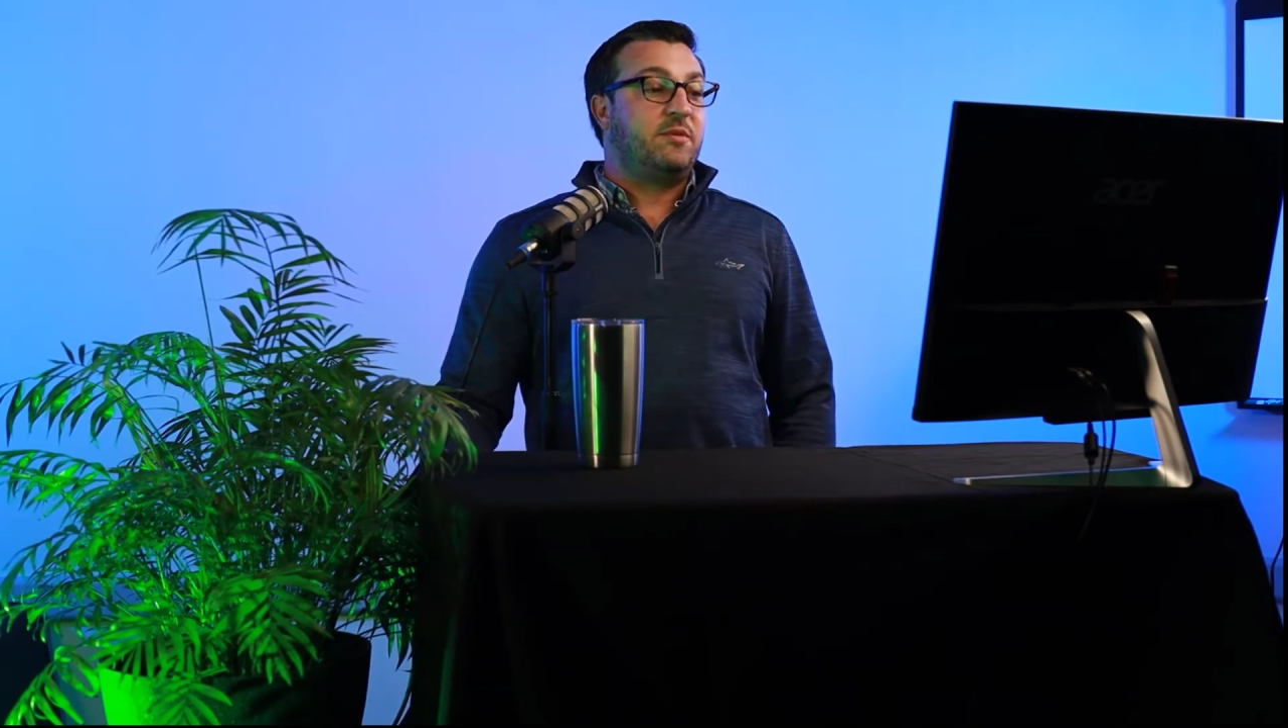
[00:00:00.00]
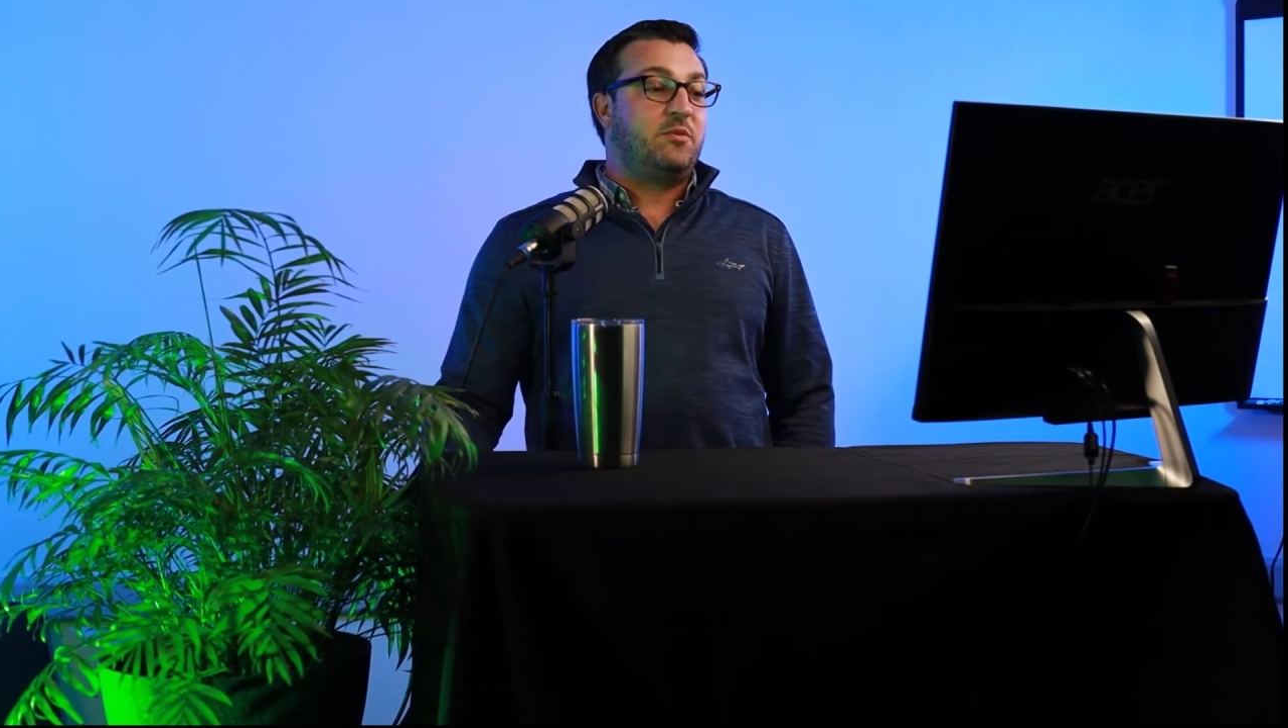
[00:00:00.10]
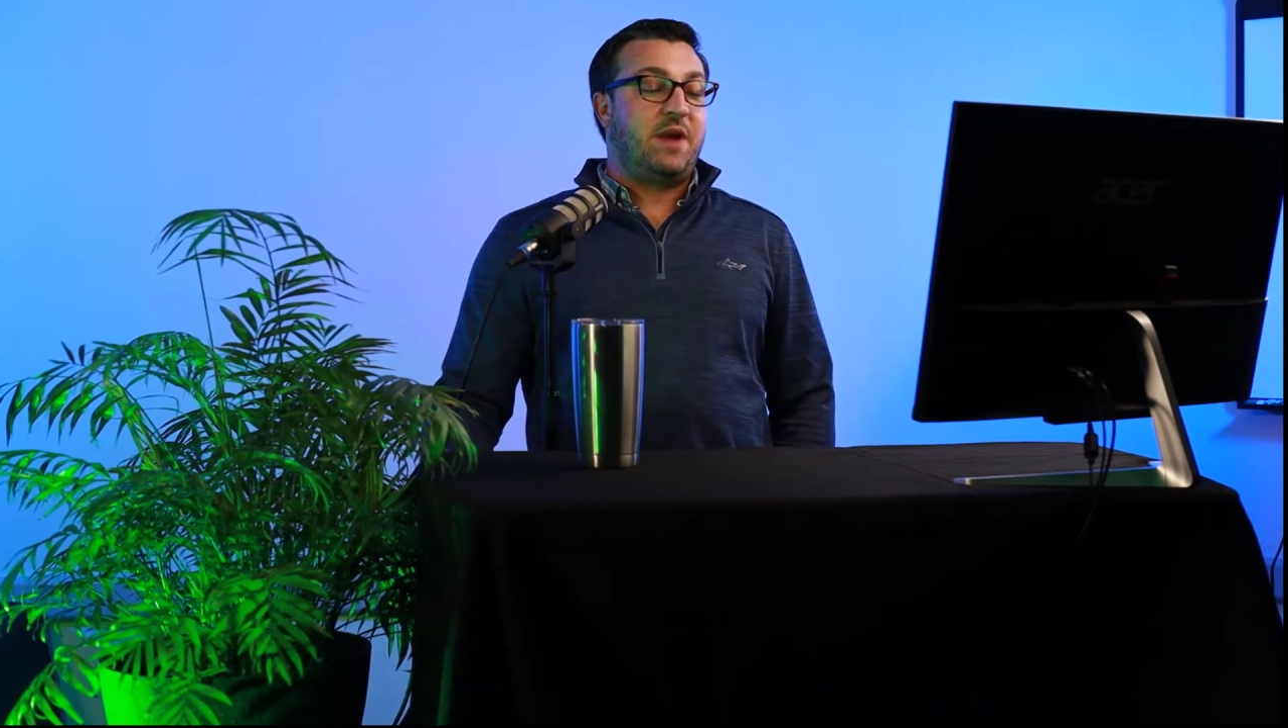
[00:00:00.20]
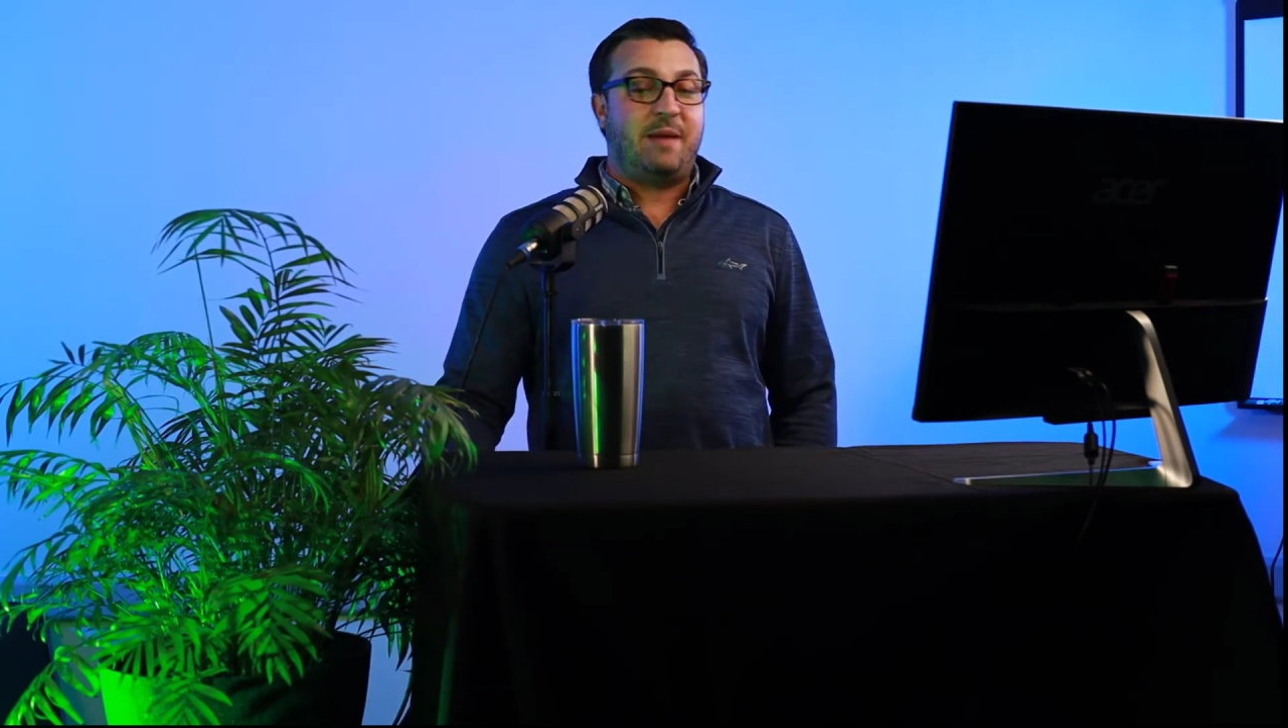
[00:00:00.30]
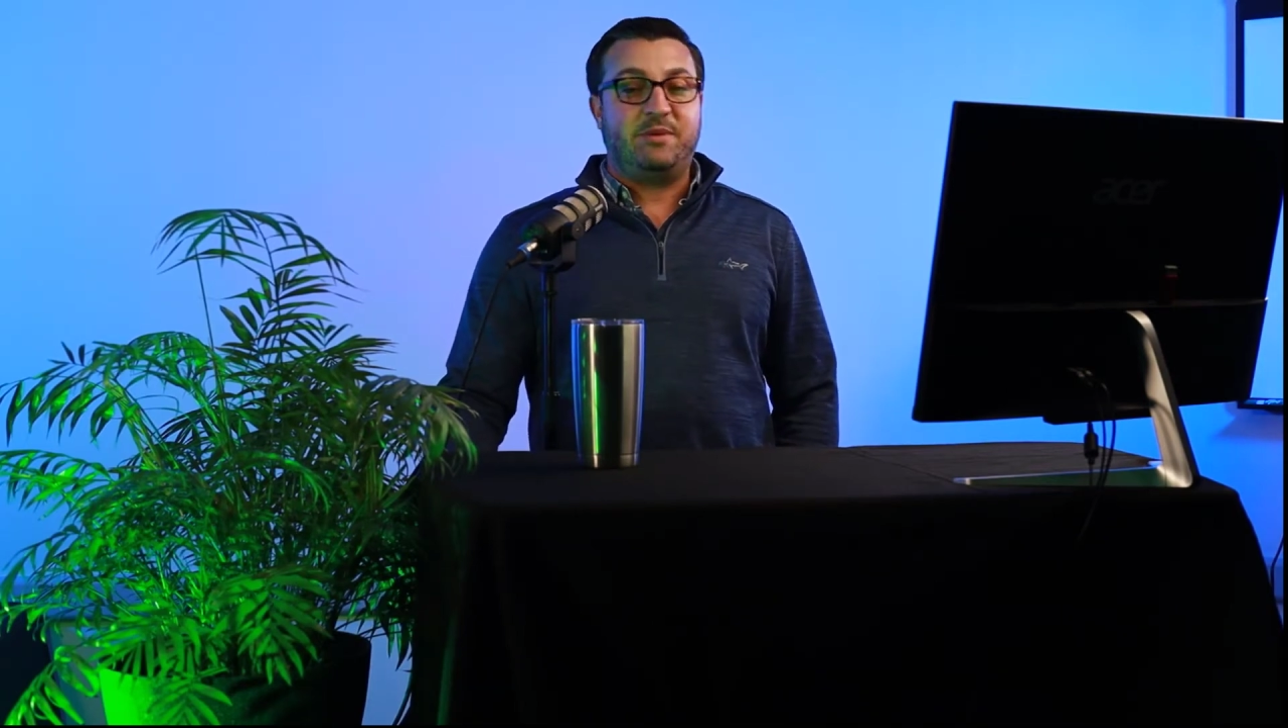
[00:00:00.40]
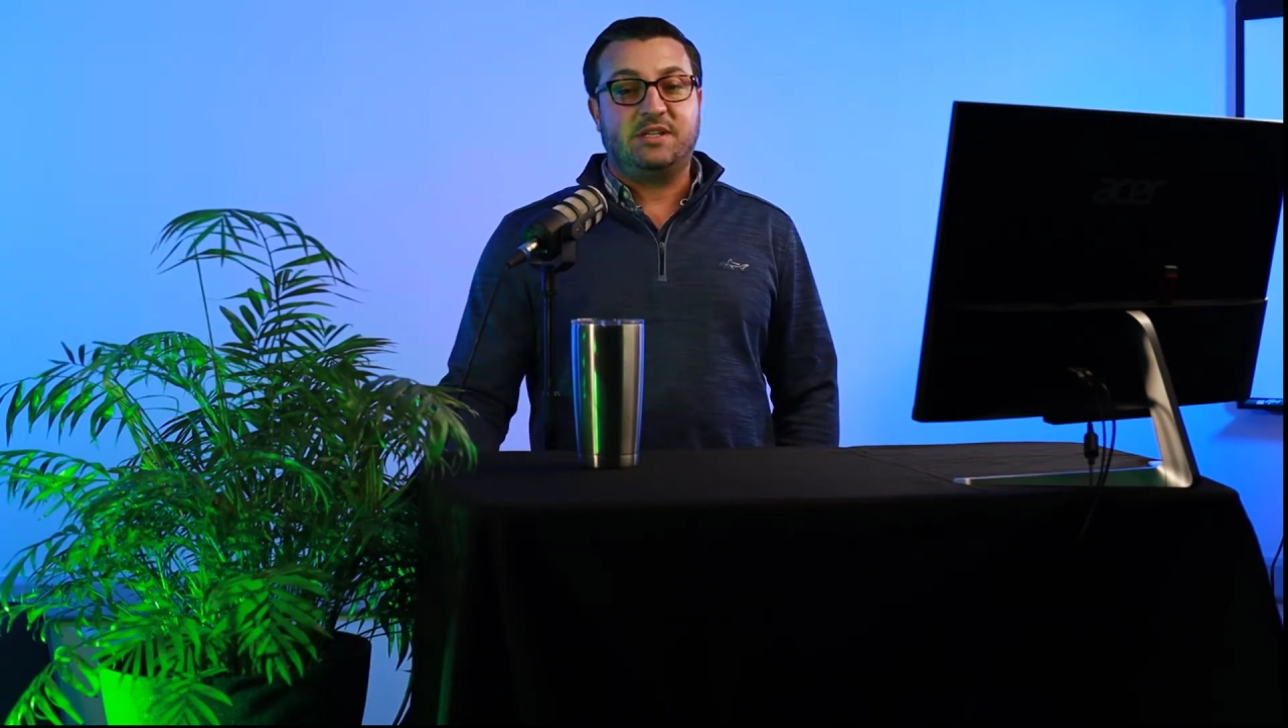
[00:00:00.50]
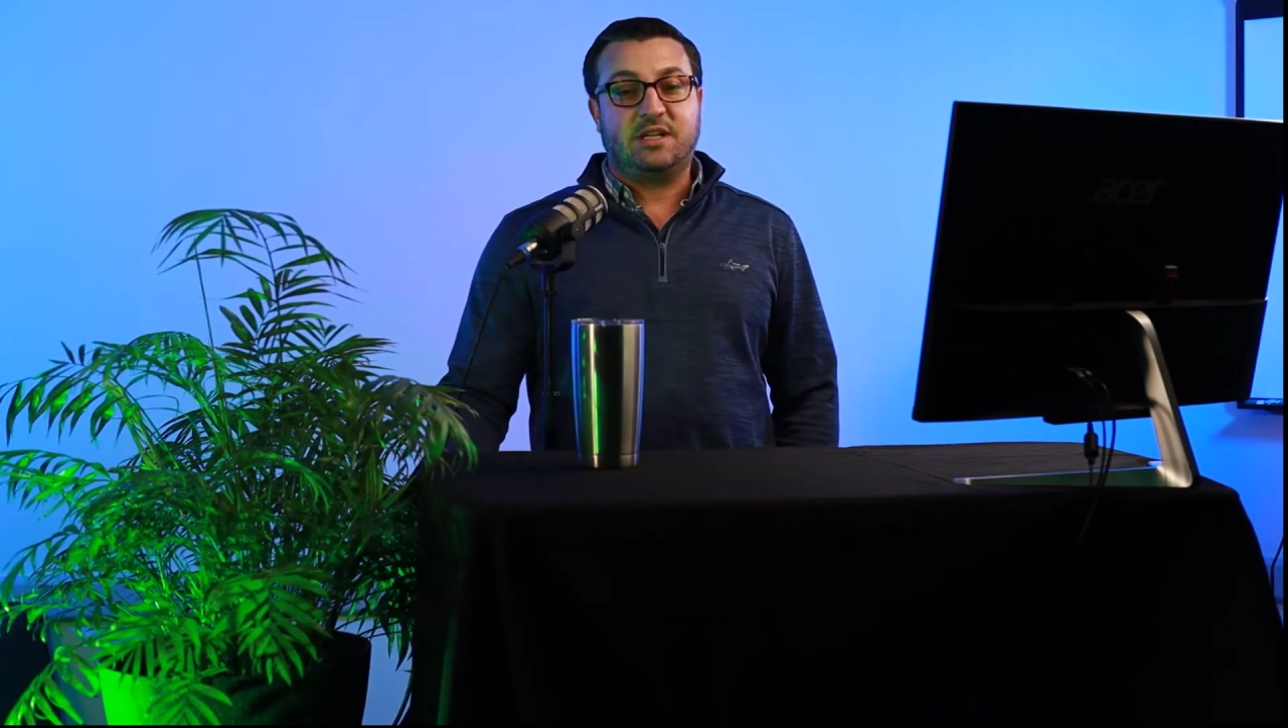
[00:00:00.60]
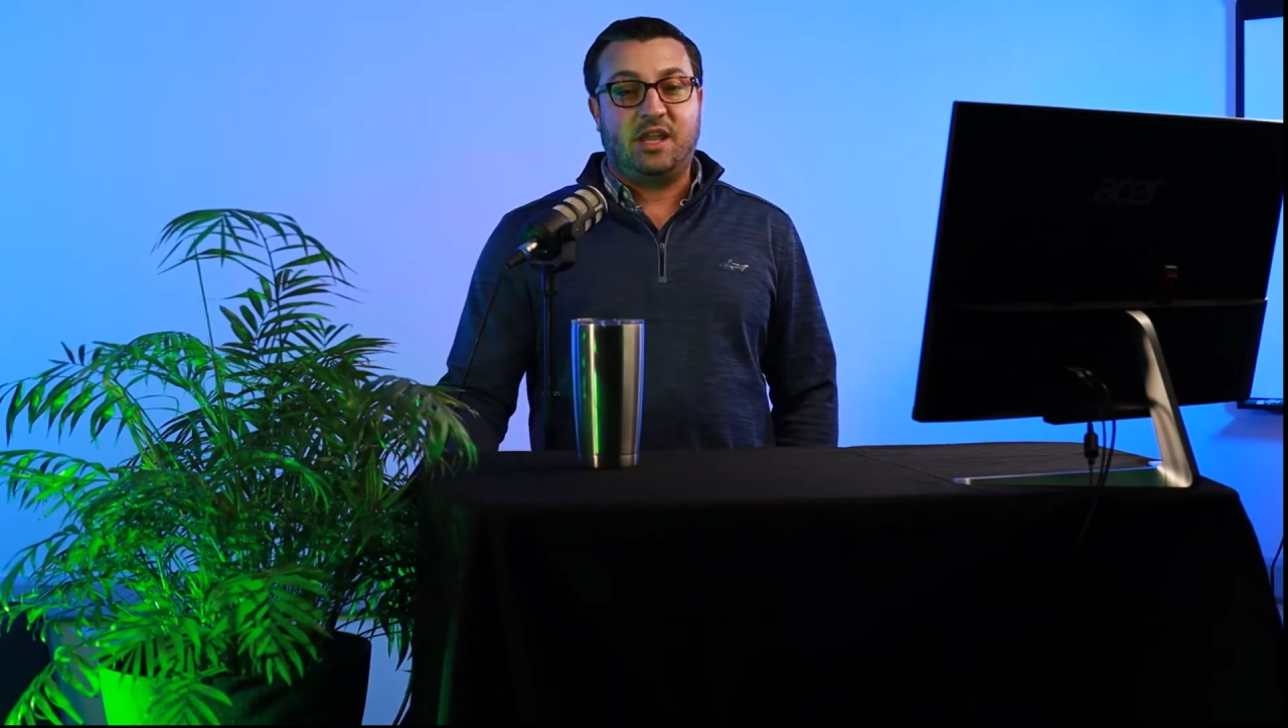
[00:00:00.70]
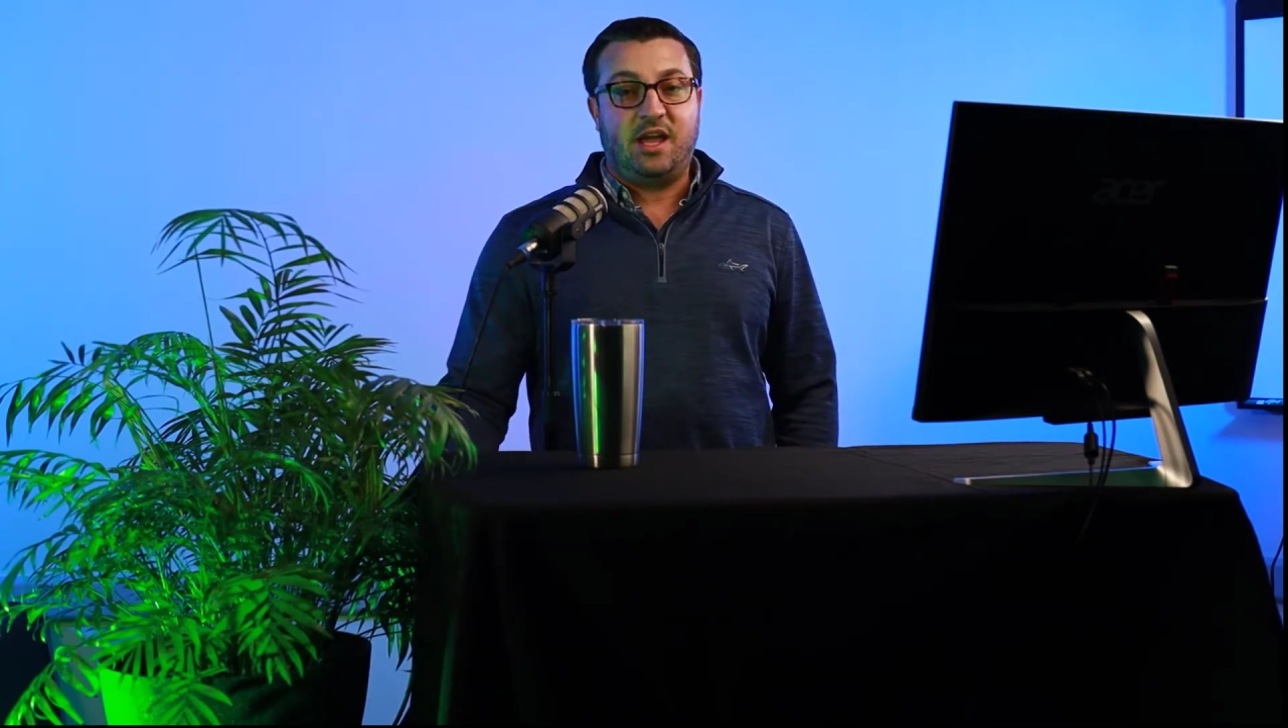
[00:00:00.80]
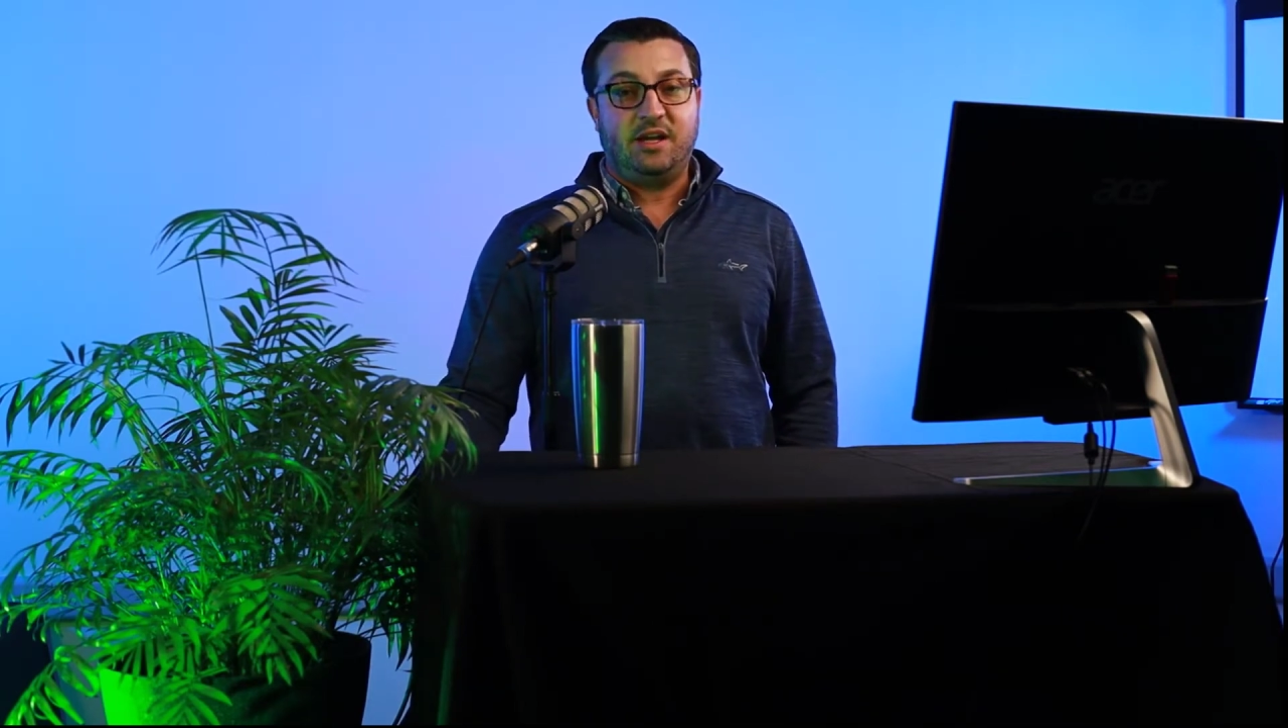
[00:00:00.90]
rapid
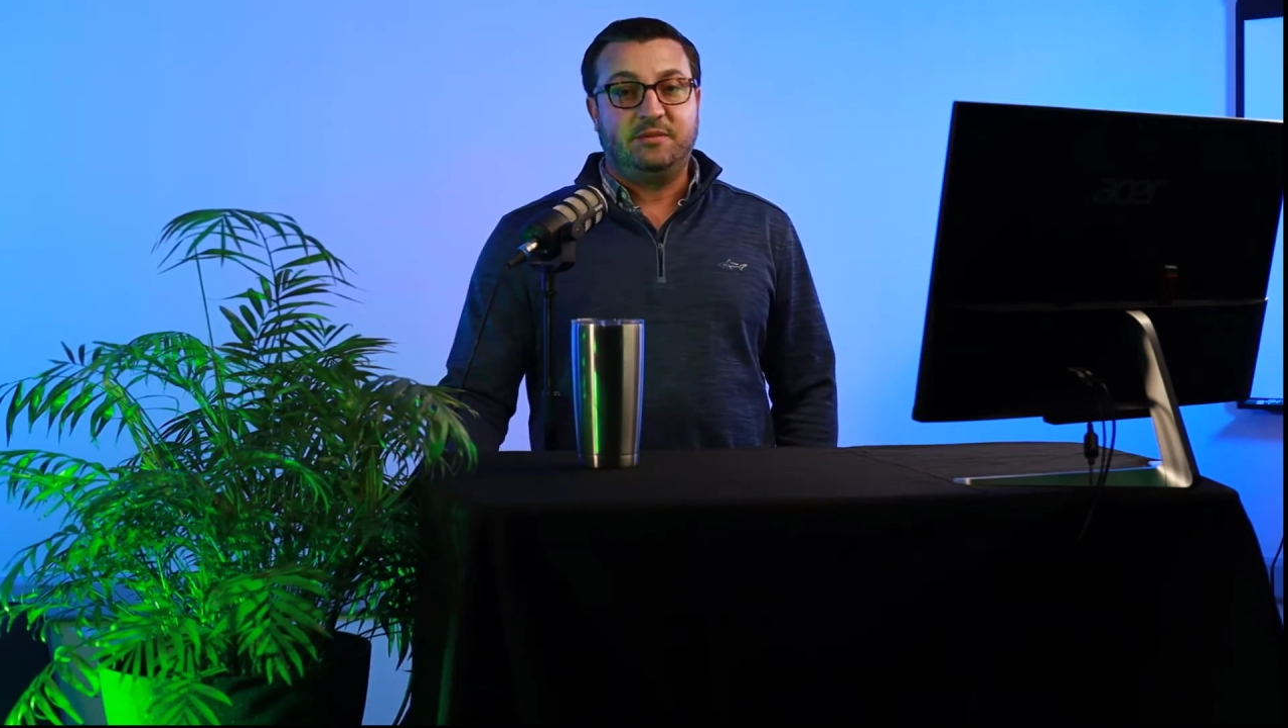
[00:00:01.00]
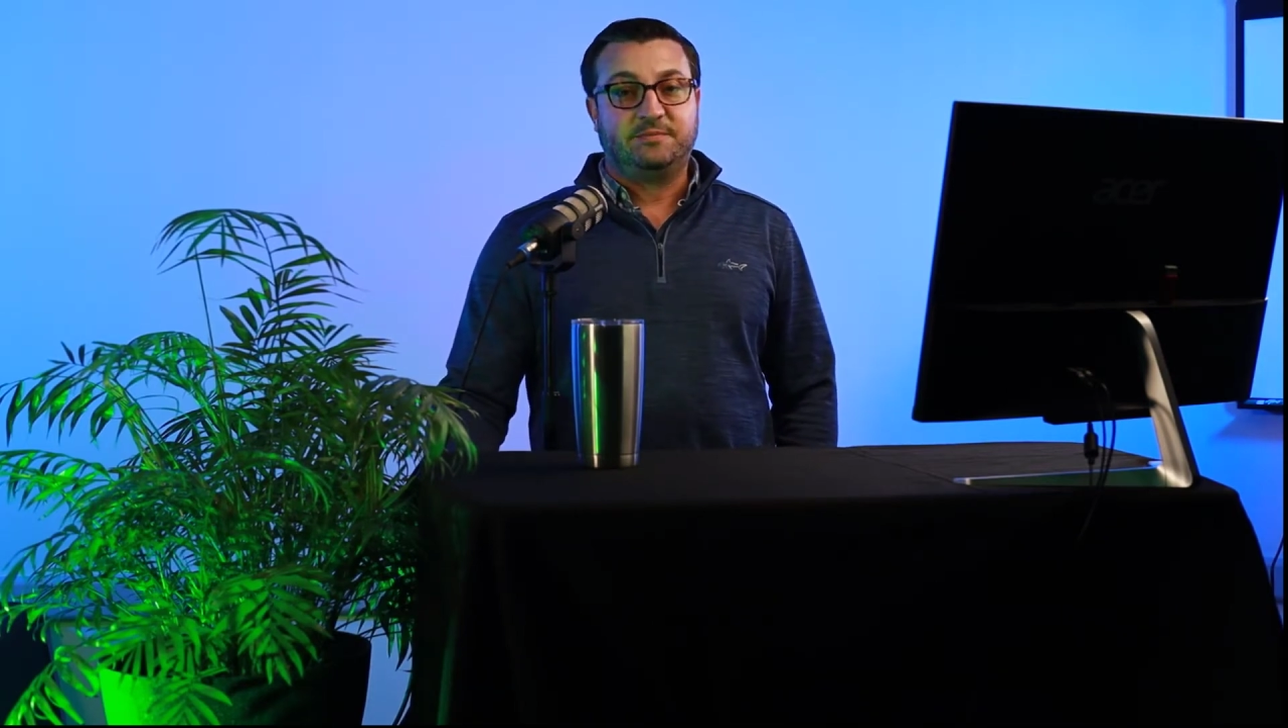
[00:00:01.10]
decline?